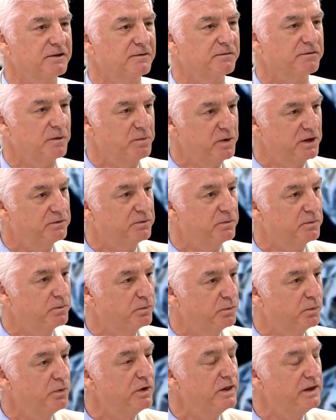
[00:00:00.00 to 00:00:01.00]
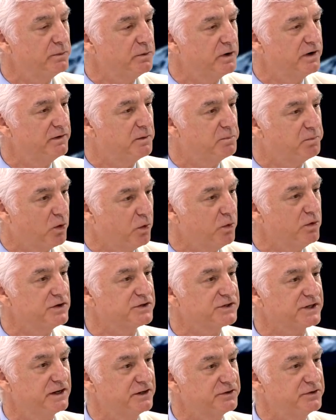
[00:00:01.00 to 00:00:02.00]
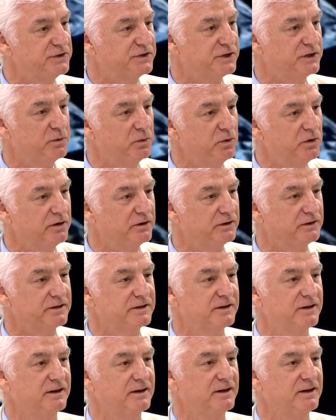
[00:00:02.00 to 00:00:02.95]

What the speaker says: from really one of the poorest countries in the world